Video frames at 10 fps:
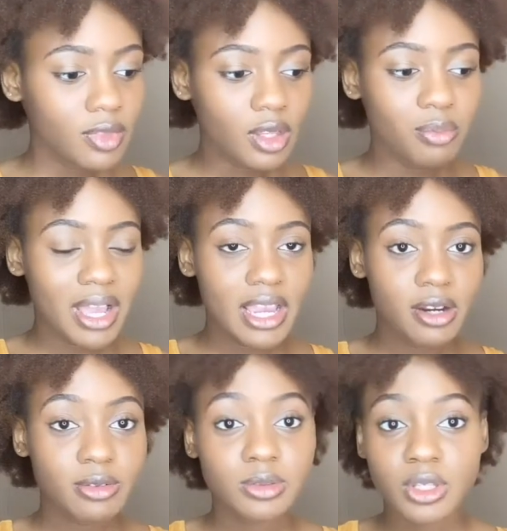my hair
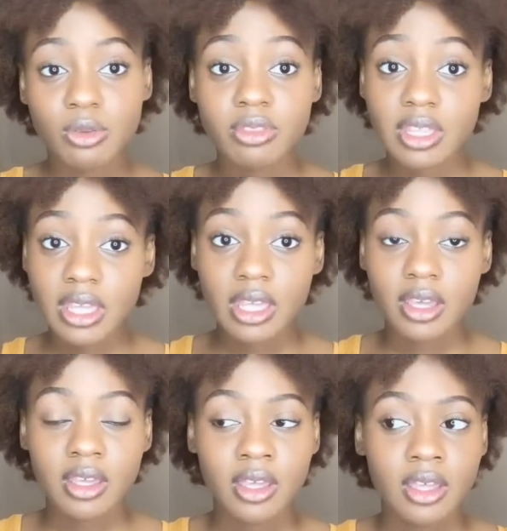was so
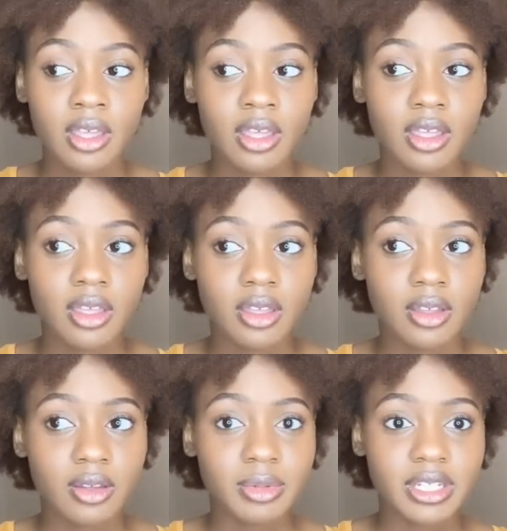thick
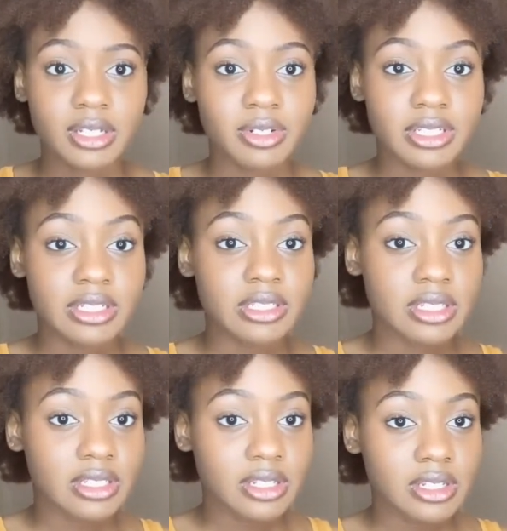because I wasn't
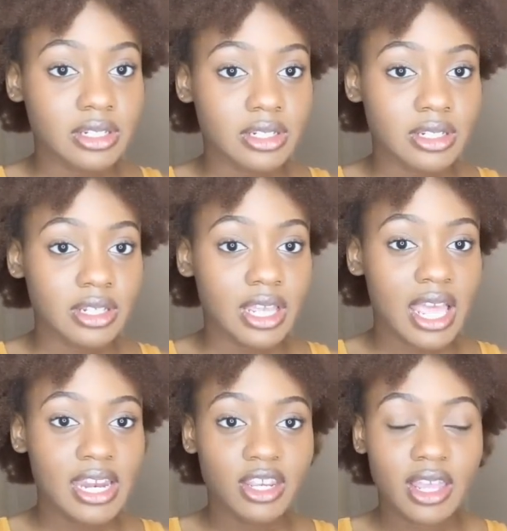consistent.
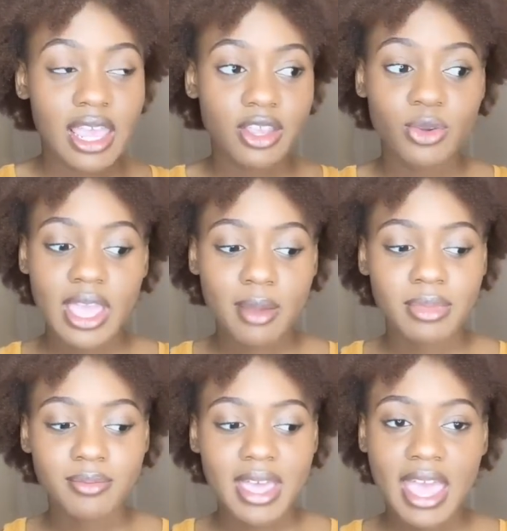And then you can't
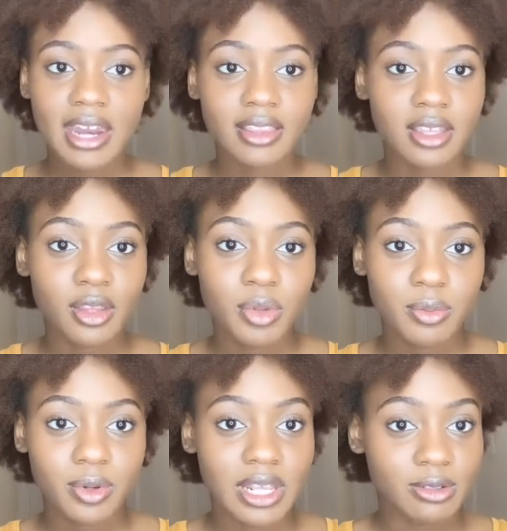be mad at the other
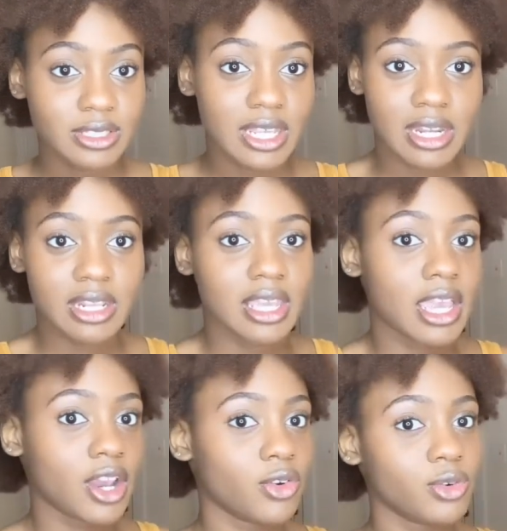people that were saying that their
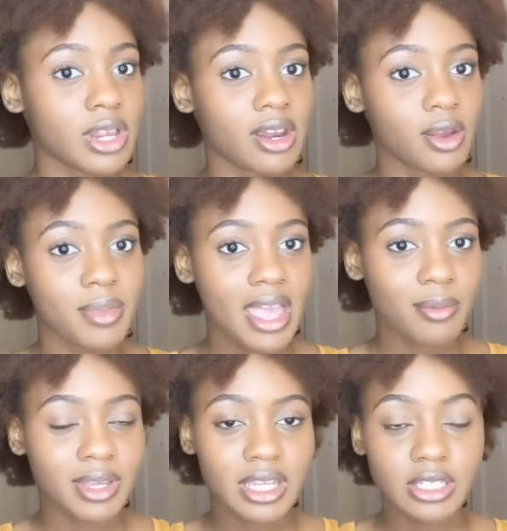hair grew down their back
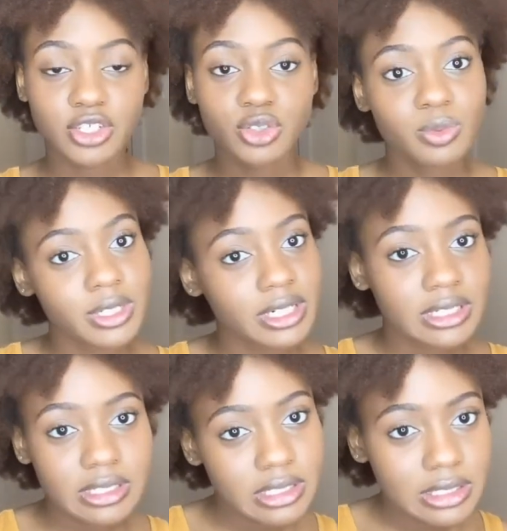because you weren't
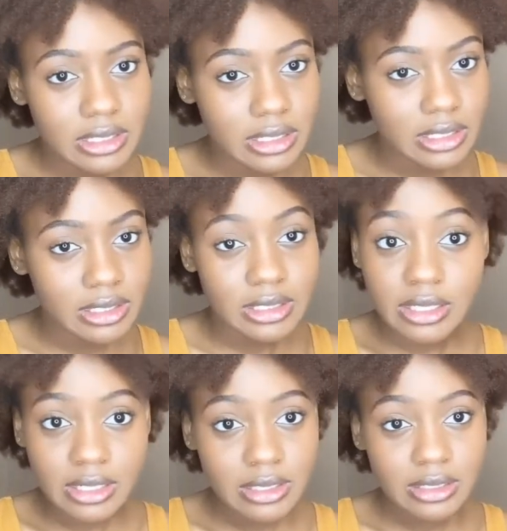consistent,
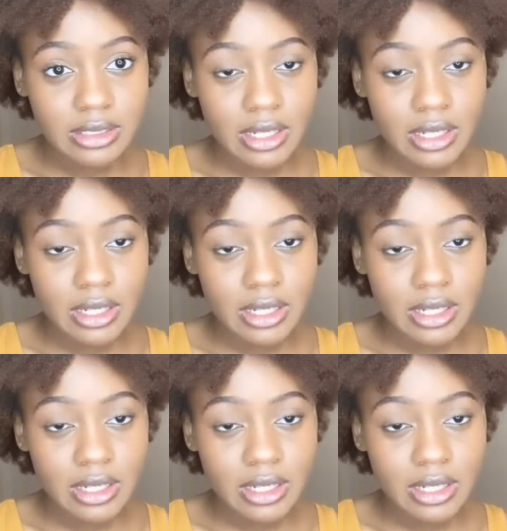sis.